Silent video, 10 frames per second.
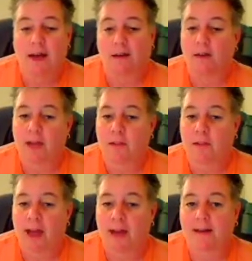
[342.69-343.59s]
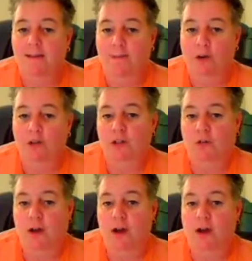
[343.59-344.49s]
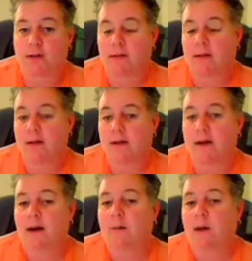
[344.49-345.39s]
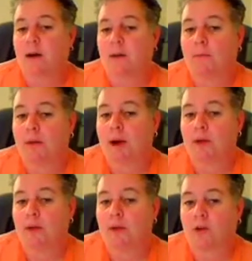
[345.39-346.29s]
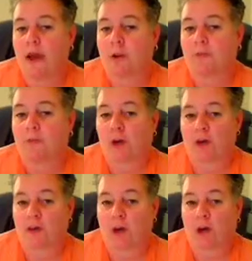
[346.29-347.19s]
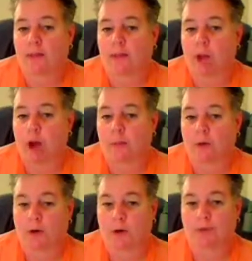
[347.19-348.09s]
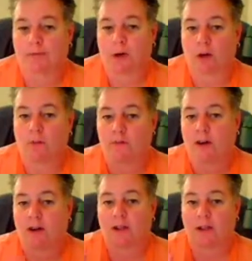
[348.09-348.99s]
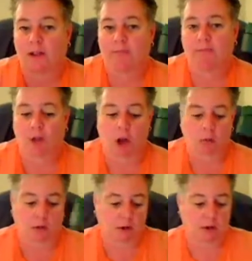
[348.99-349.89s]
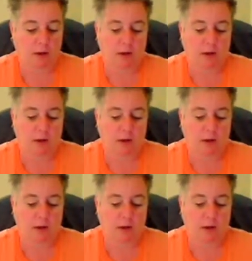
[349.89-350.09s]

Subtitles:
claim that first to find, and write your name first on the logbook, on a very clean logbook.